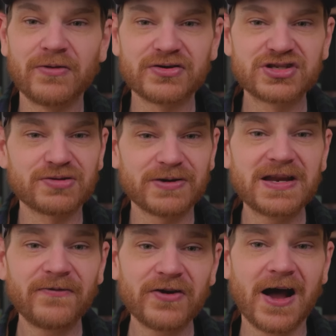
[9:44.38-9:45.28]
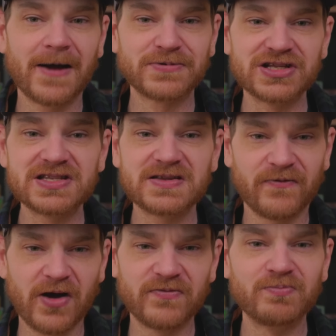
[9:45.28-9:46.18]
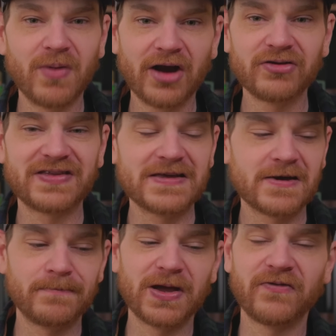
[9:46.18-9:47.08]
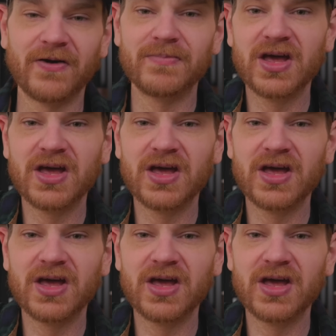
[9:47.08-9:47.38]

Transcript: there's three different options of models that you can pick from.